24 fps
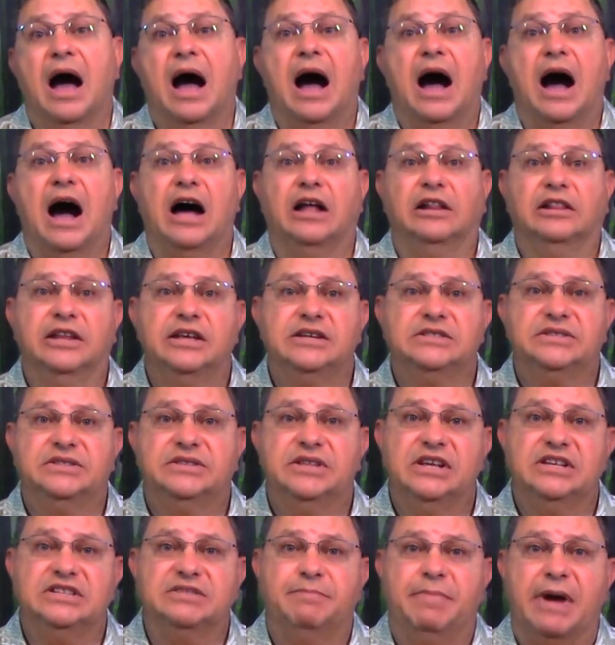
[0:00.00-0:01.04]
I'll list
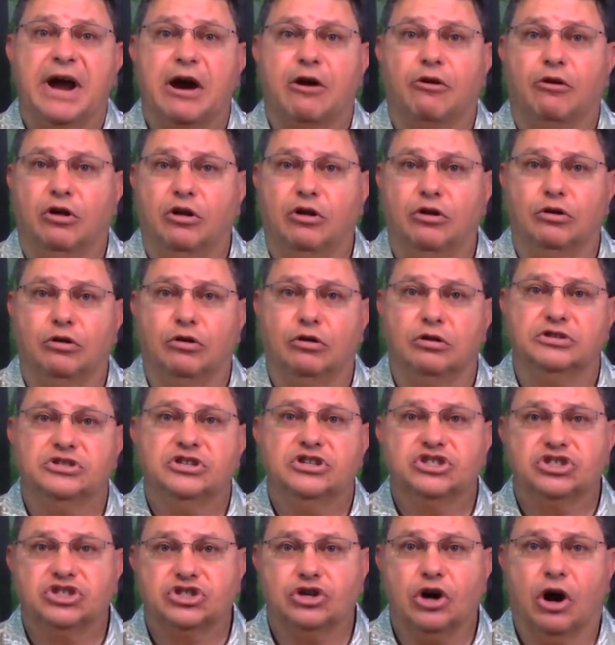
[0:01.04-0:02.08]
these barrel holds
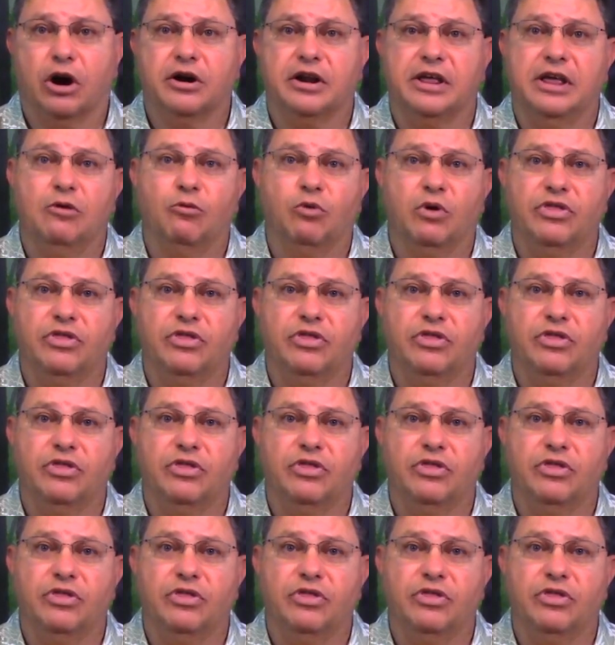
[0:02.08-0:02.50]
starting